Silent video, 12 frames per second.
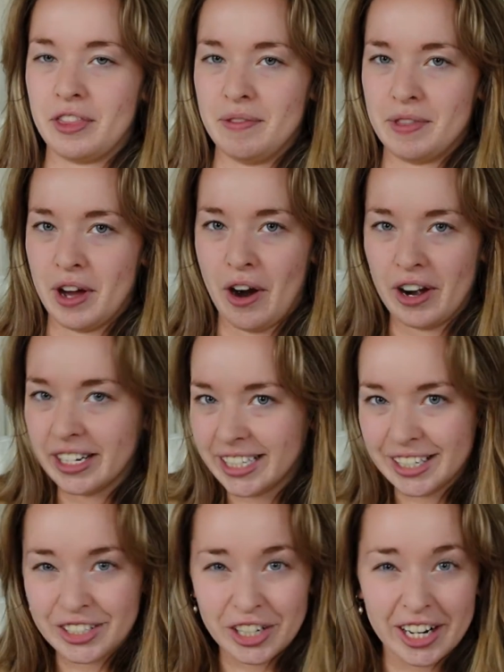the art
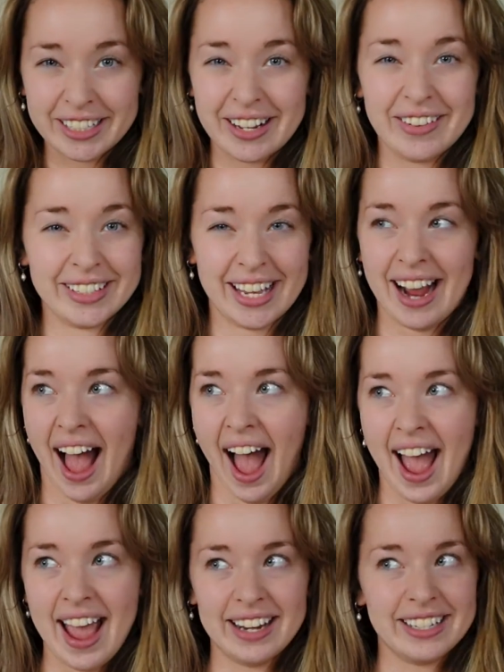teacher because I was like,
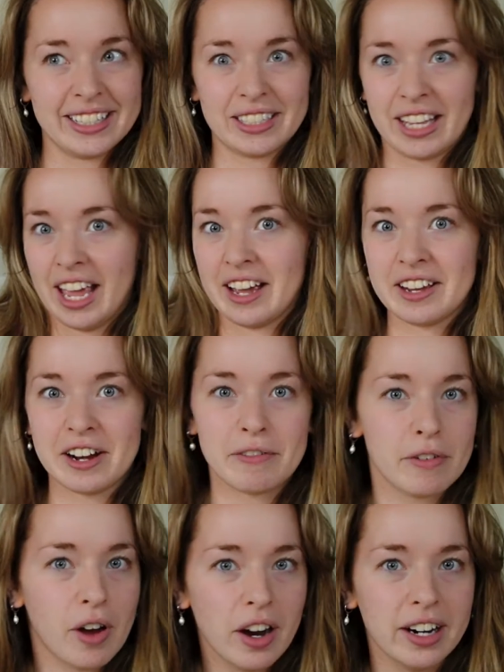I just can't get
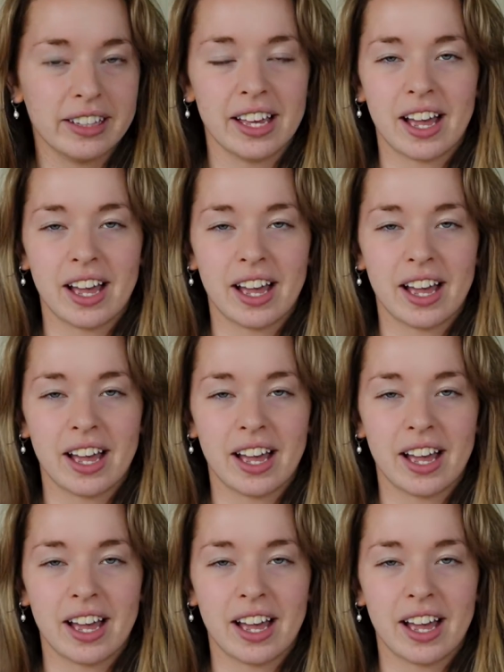enough of art.